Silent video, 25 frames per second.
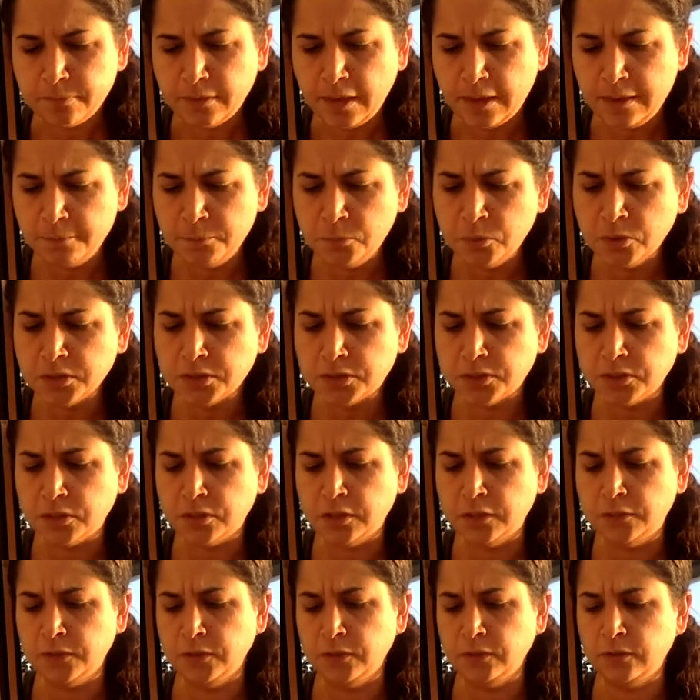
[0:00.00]
And more so
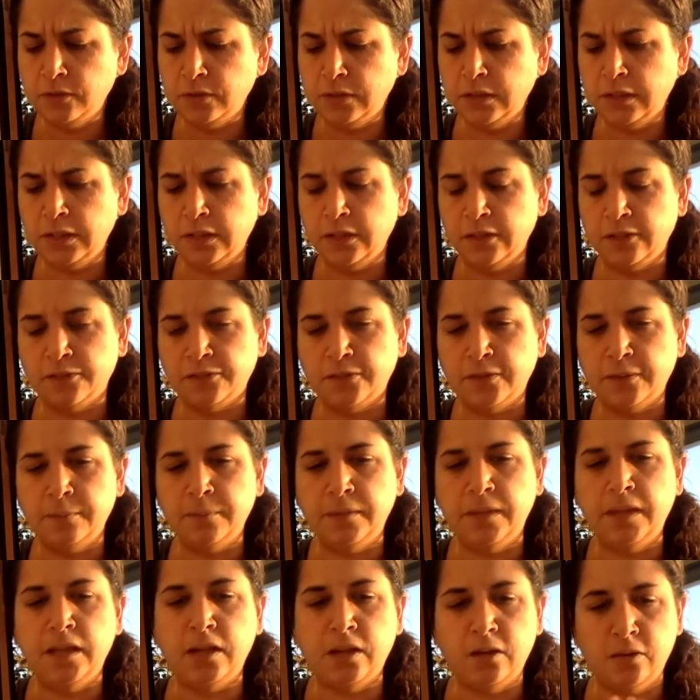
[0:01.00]
if you're looking at it from
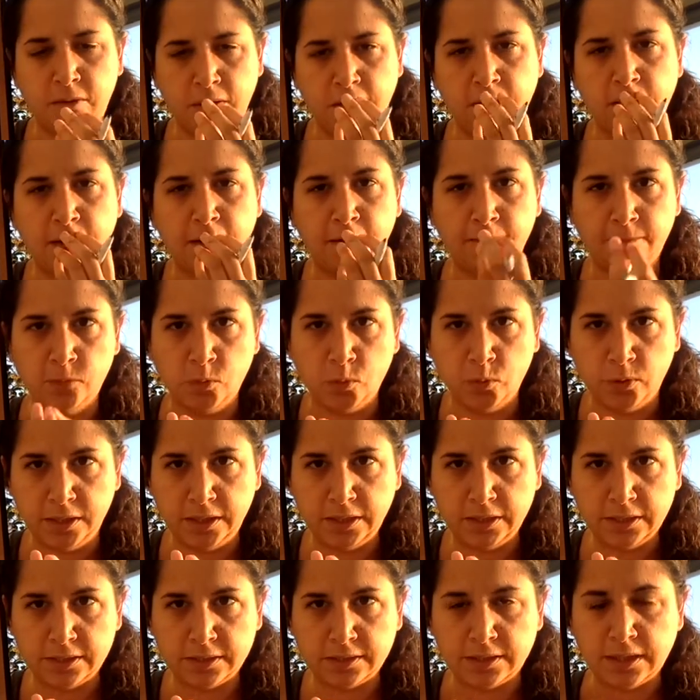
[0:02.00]
like, okay, our
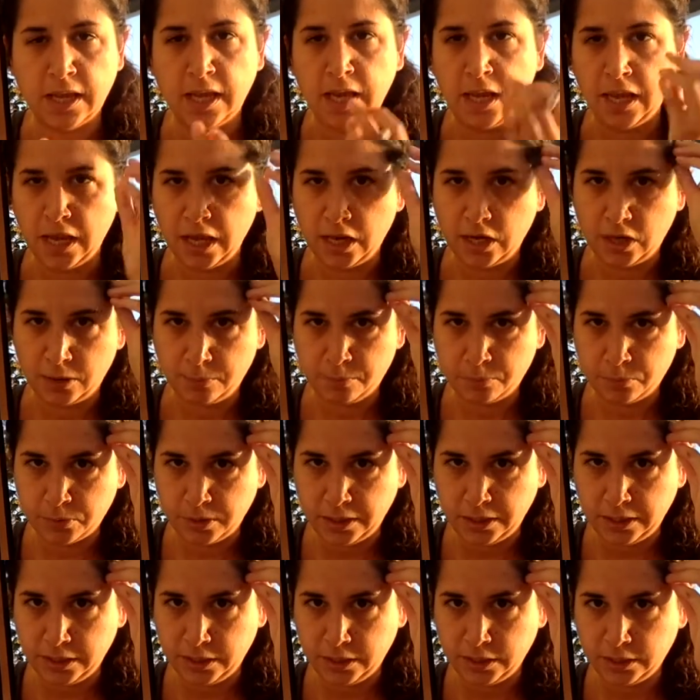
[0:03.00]
voice and our
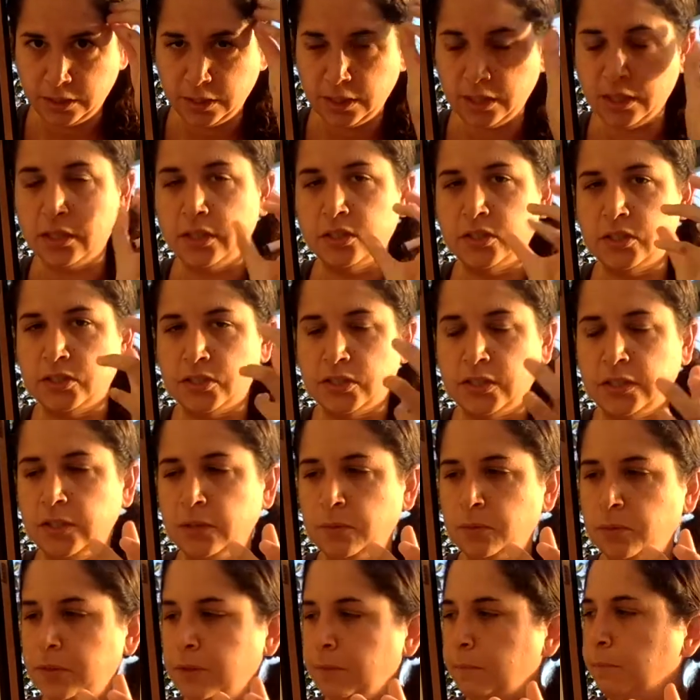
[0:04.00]
brain and understanding
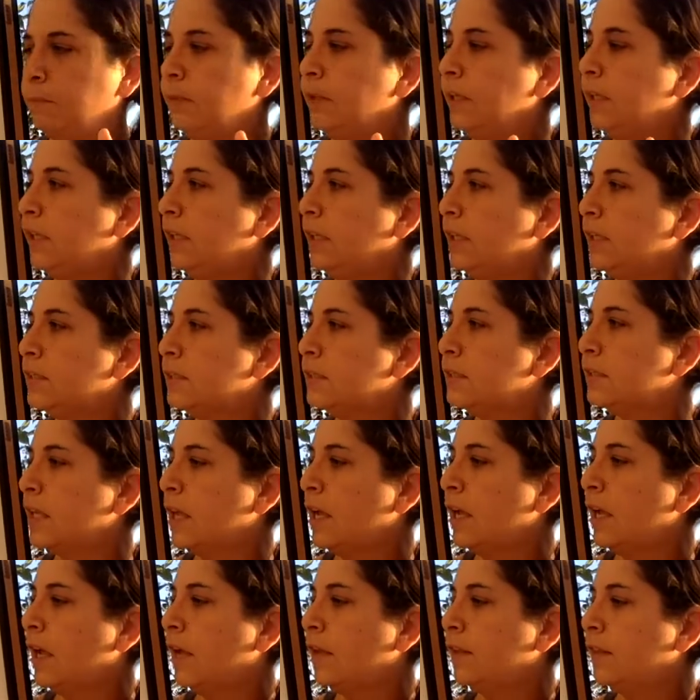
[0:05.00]
what it means,
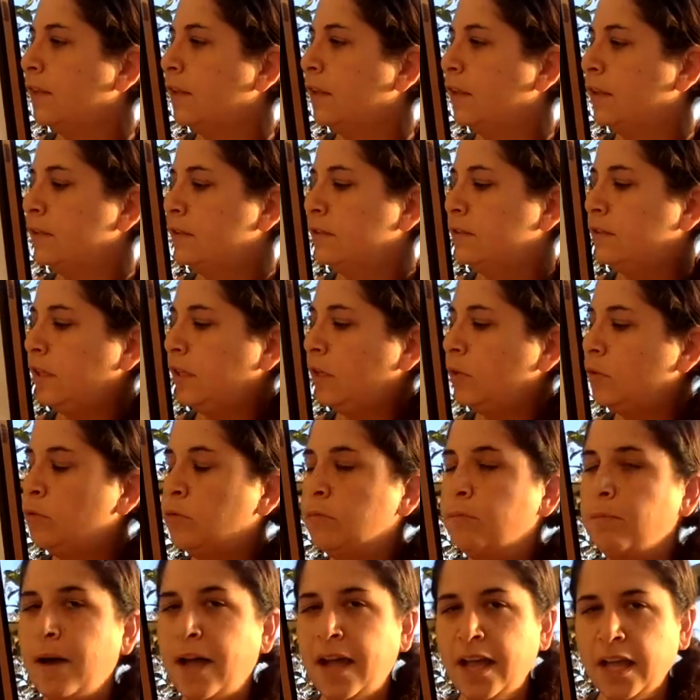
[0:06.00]
then
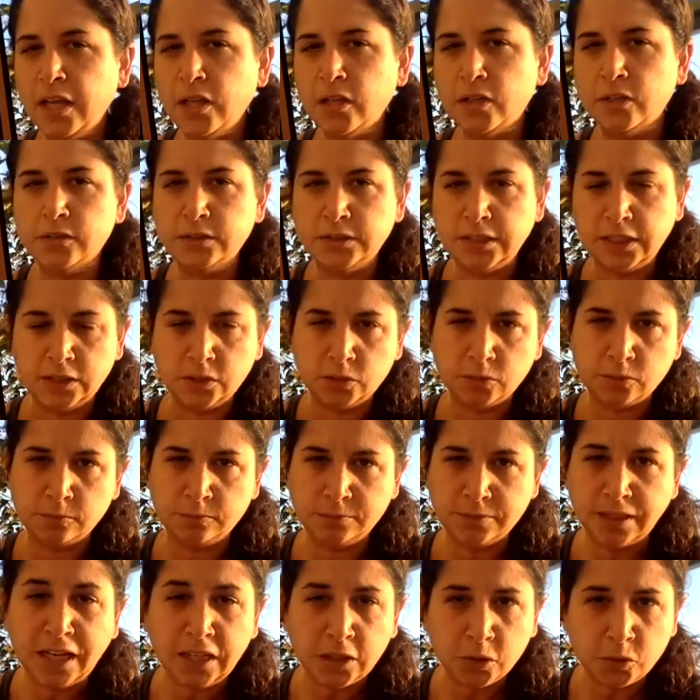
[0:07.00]
Dekumayo,
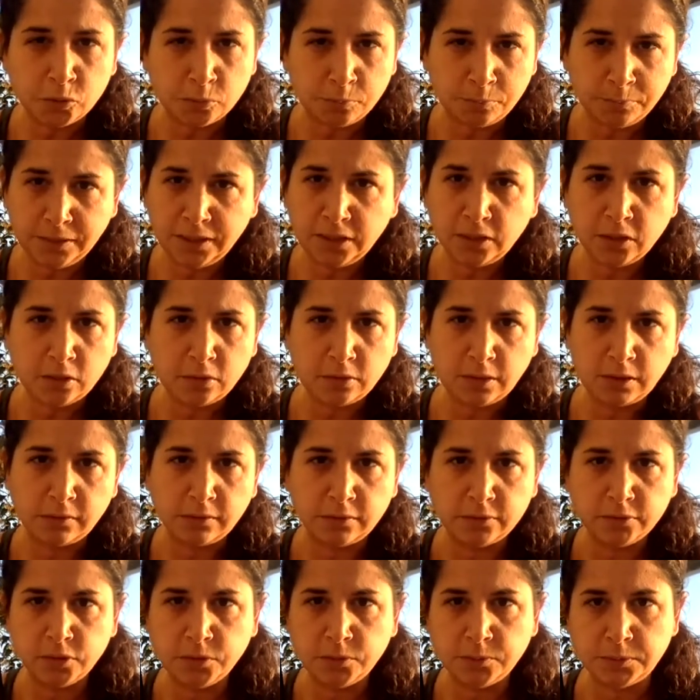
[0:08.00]
Daikumio,
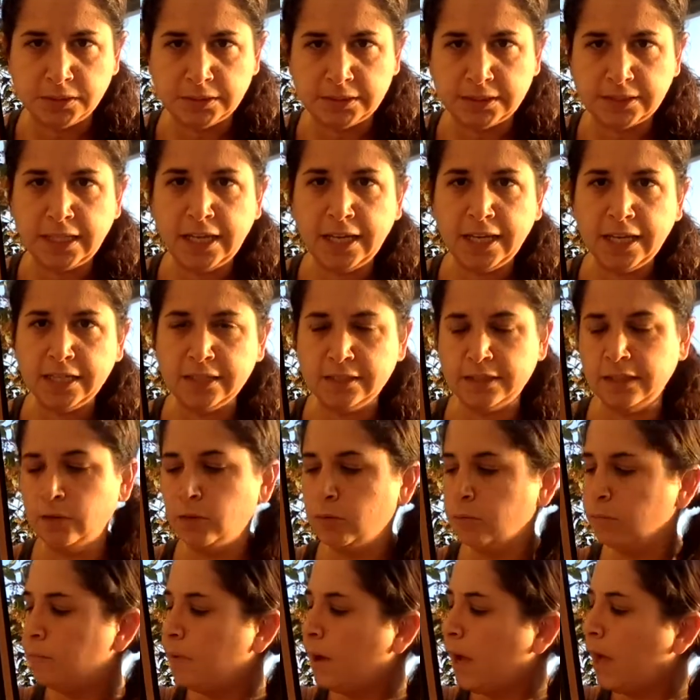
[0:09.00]
however you want to say it,
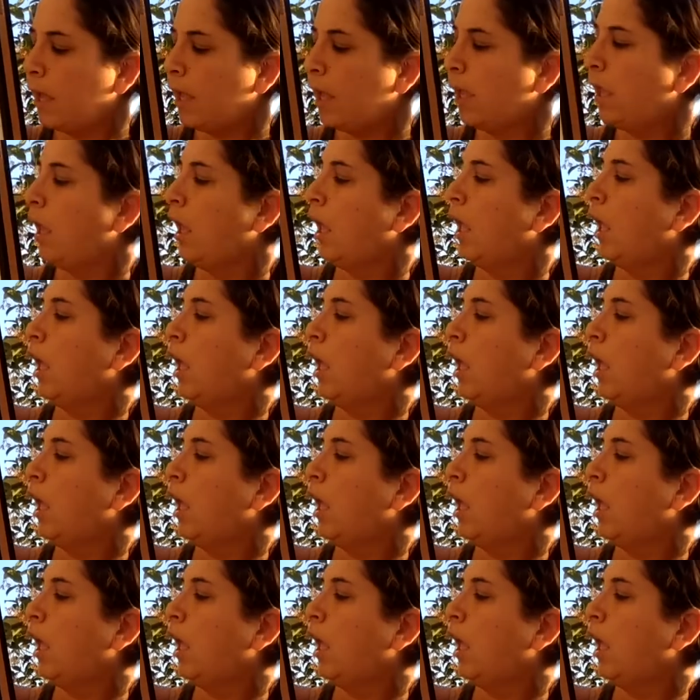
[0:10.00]
Dekumai,